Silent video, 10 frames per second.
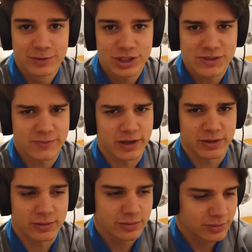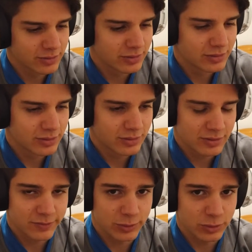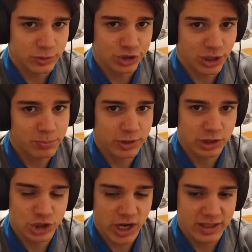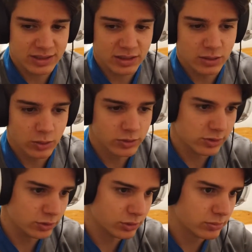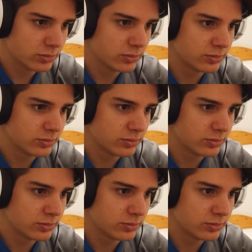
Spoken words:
Just fuck you. If you do jumping jacks in a hotel room.